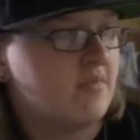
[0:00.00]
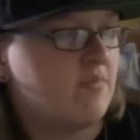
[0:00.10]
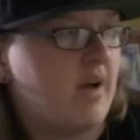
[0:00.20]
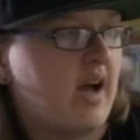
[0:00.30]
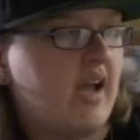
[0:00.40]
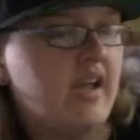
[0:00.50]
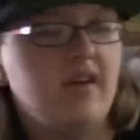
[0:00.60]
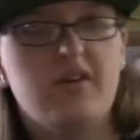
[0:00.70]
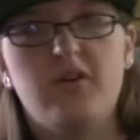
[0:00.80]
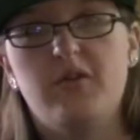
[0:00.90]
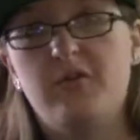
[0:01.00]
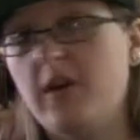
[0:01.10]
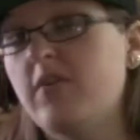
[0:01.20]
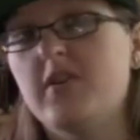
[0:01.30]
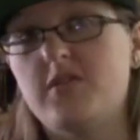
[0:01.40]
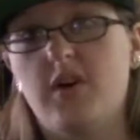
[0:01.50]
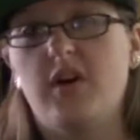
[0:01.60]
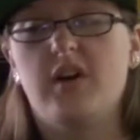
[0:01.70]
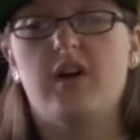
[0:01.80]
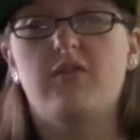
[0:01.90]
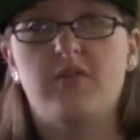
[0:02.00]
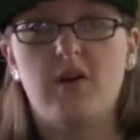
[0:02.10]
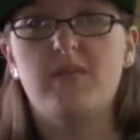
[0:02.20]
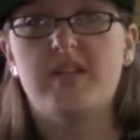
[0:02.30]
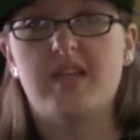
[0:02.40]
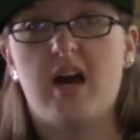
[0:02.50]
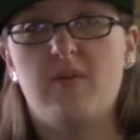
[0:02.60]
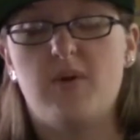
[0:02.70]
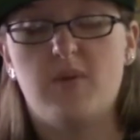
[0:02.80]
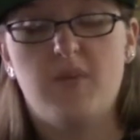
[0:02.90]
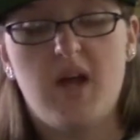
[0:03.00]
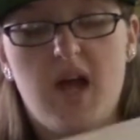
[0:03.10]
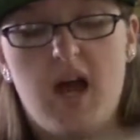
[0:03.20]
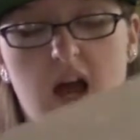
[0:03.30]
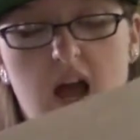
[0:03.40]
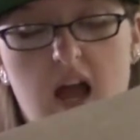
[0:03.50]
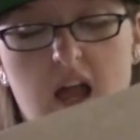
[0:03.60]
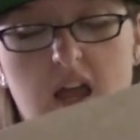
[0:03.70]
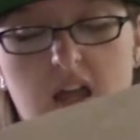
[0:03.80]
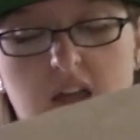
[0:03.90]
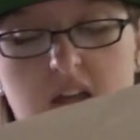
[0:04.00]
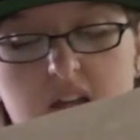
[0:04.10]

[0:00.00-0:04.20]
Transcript: my favorite song from this album. I